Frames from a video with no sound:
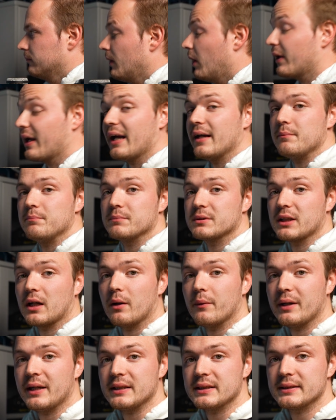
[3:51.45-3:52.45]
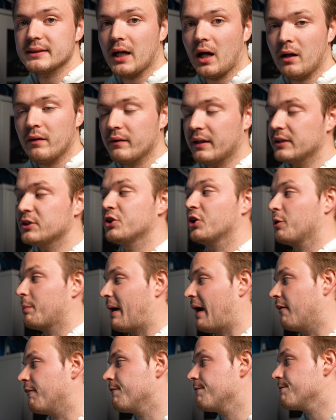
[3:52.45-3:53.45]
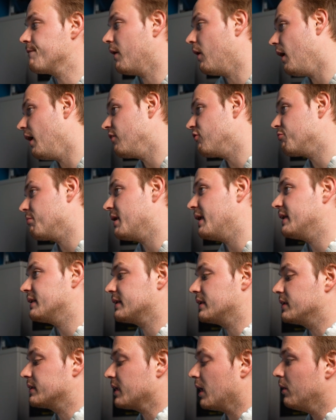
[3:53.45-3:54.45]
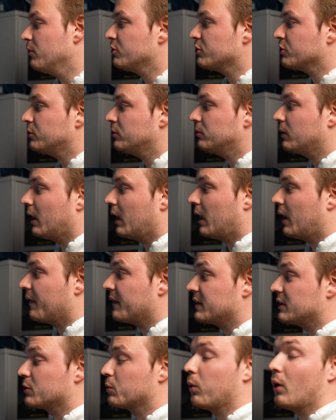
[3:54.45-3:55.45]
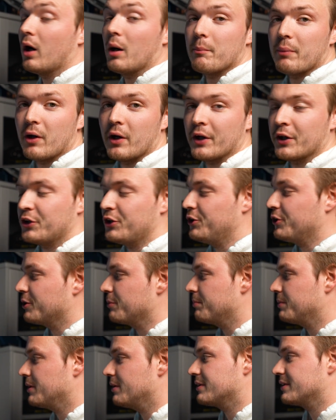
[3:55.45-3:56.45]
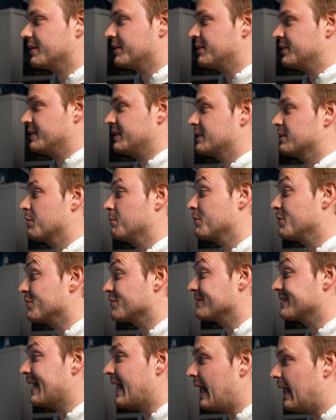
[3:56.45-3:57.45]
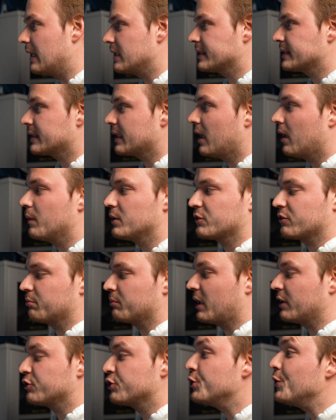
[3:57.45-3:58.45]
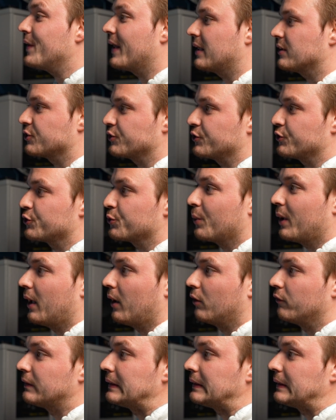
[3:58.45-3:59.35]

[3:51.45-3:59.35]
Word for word: Okay, so it's done. That took about 5 minutes in total. This is why I'm buying a new computer, because this computer is hella slow. It's from like 2012.